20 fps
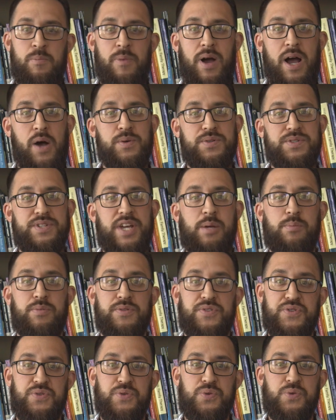I was able
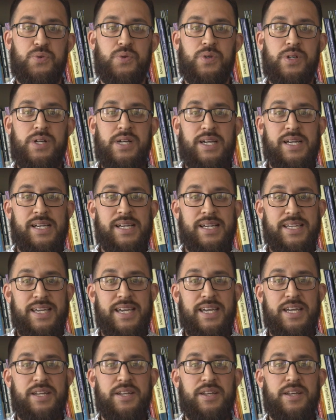to
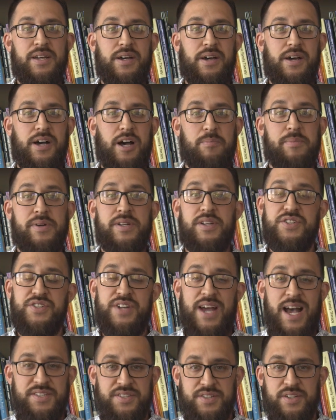get um, into
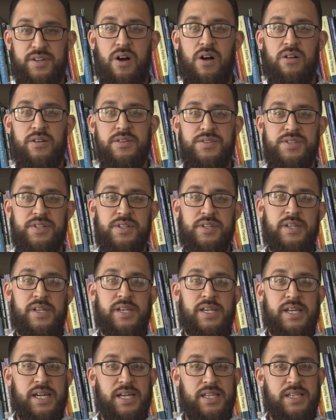Shasta College.
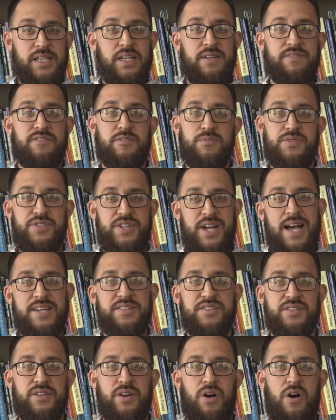And then from
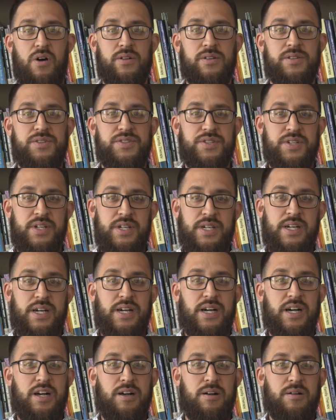Shasta College,
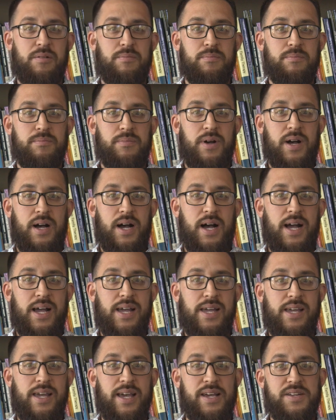um,
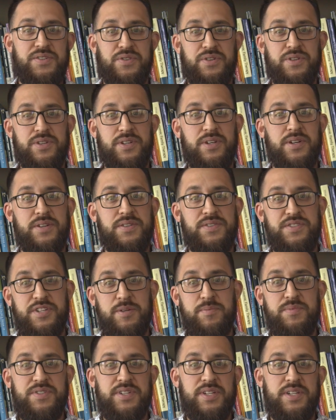I entered the
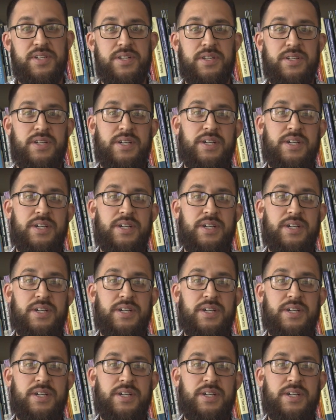Simpson